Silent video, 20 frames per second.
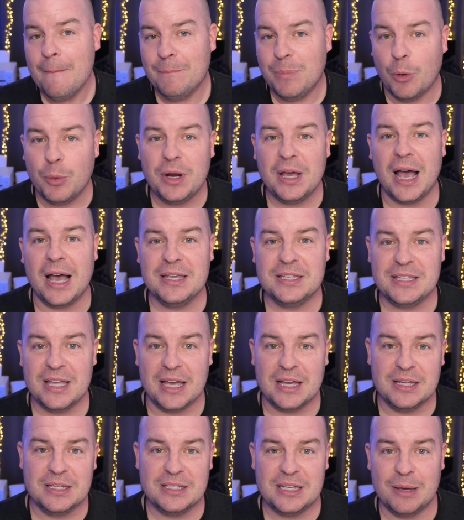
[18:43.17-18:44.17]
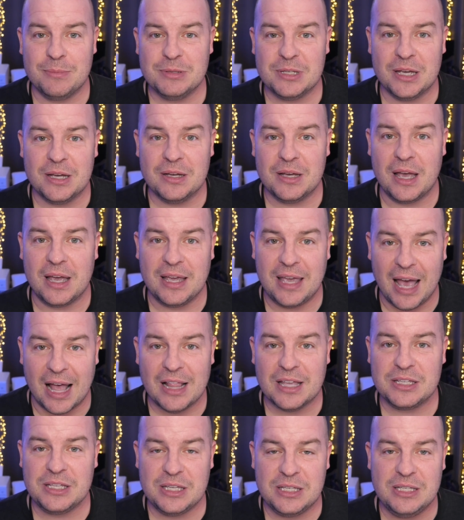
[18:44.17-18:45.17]
But what do you guys think? Samsung
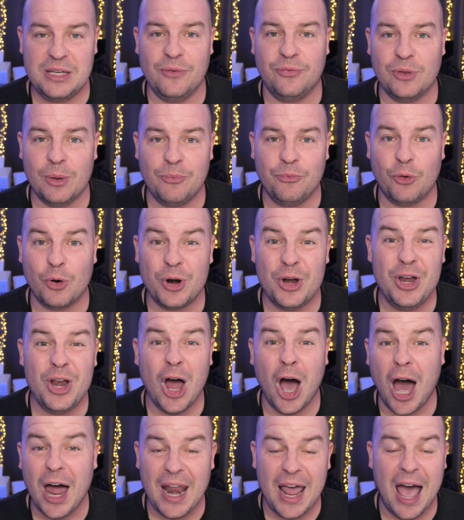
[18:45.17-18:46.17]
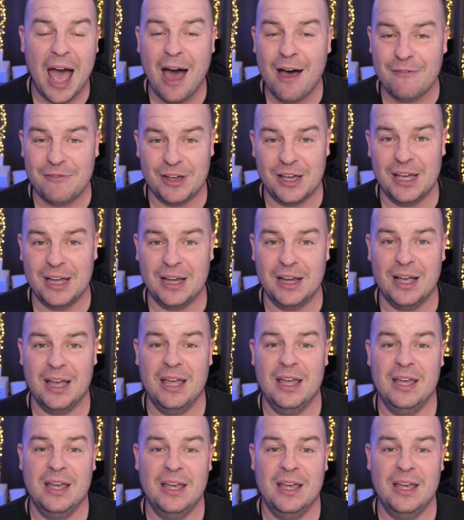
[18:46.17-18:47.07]
Galaxy Z Flip 4 not having